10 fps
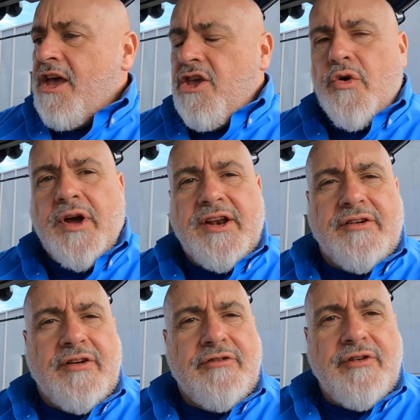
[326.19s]
you can
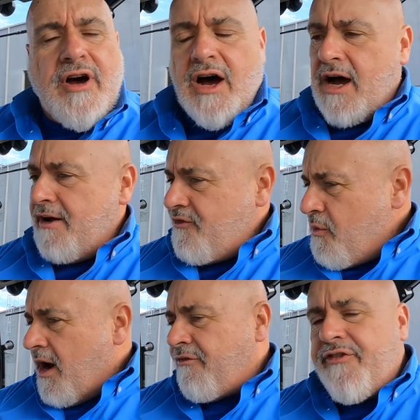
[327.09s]
uh, if you
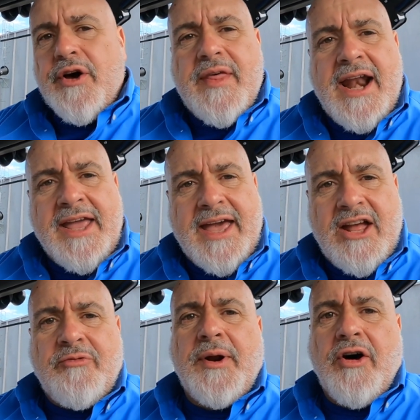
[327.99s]
want to feel that
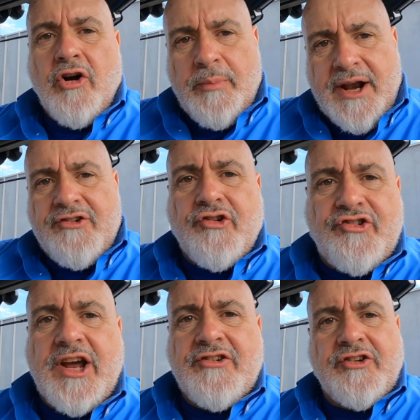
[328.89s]
engagement a little bit as you're
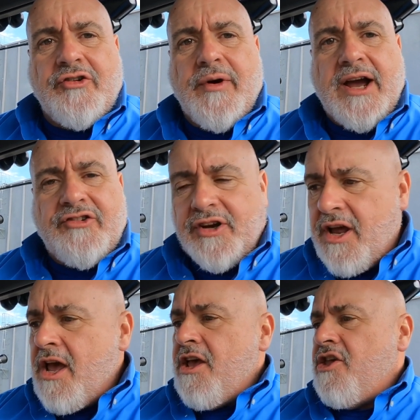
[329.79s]
changing direction,
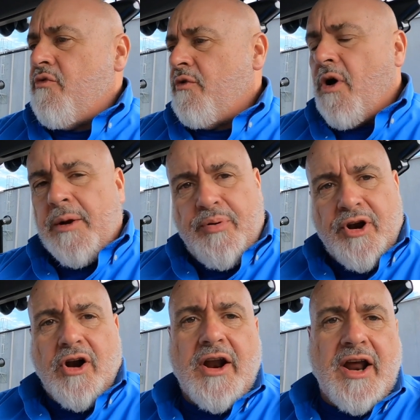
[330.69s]
you would want to put
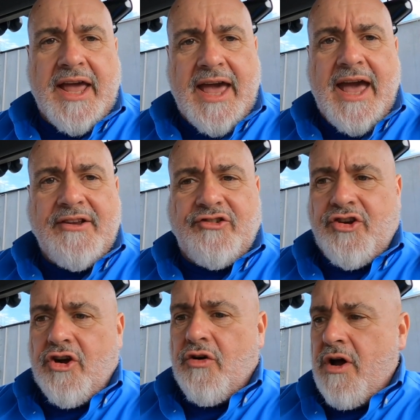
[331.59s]
it on like
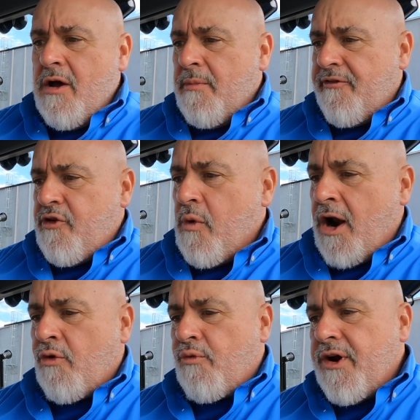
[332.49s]
H2. But if you
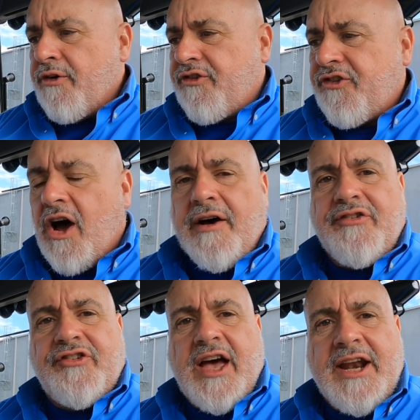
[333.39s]
want a real soft
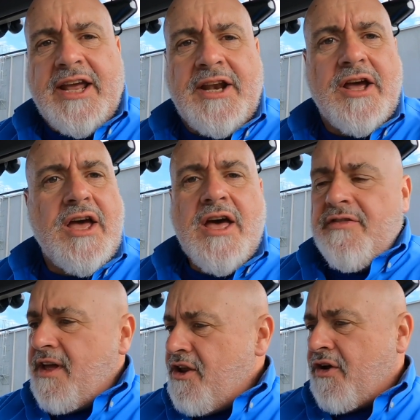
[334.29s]
setting,
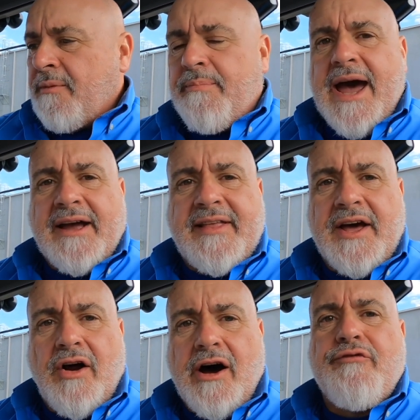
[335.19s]
then you could back that
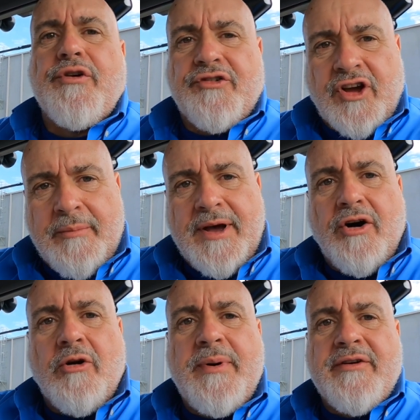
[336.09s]
off where there's going to be a
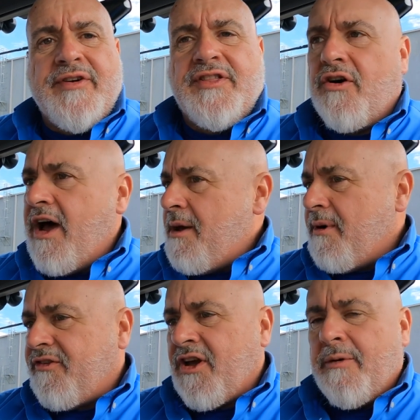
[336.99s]
little bit of a delay, but
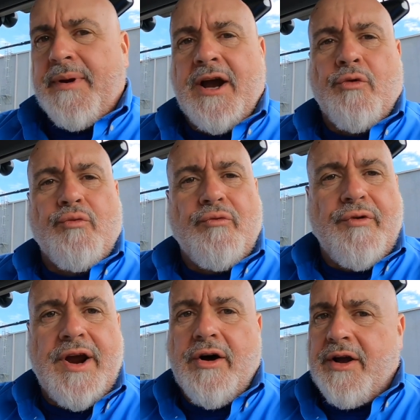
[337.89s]
it's going to be a
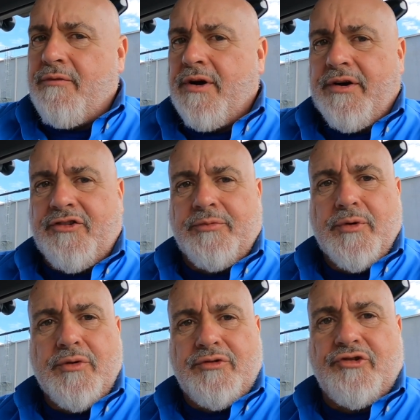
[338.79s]
really, really
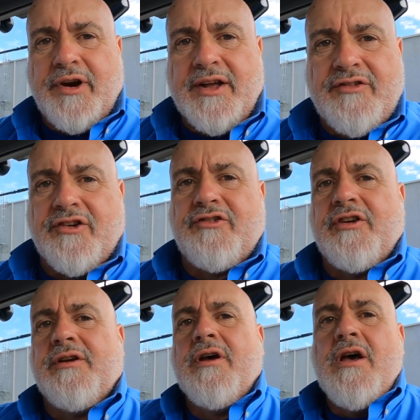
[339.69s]
smooth
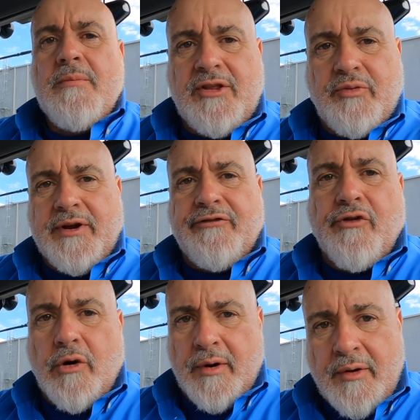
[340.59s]
transition between
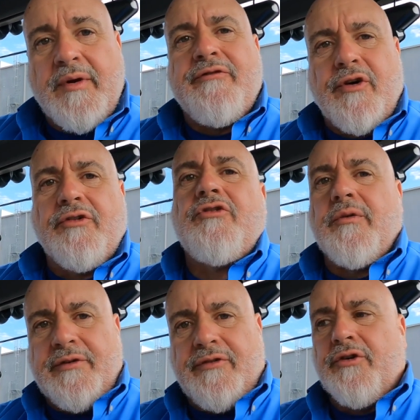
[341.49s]
forward and reverse or
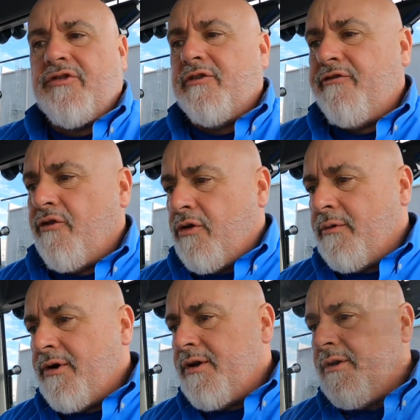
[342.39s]
reverse and
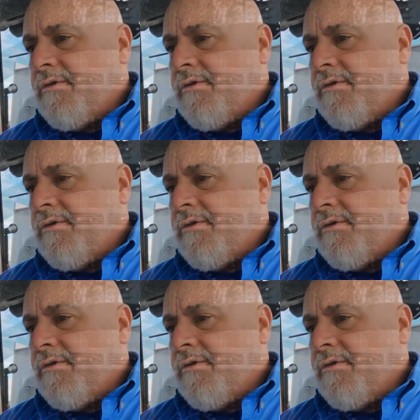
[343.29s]
forward.